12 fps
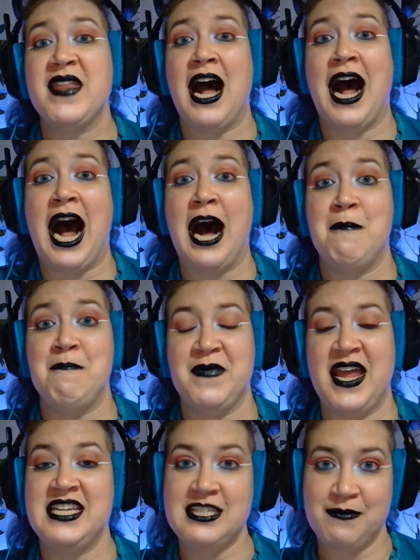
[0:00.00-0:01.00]
and
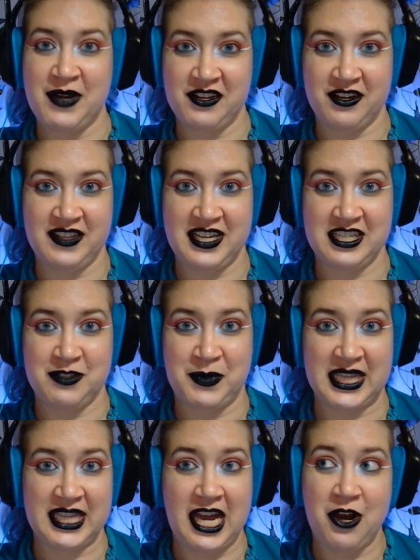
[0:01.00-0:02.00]
some other links
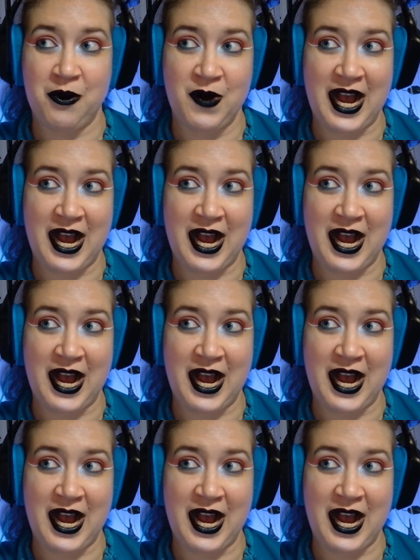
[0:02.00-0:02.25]
below.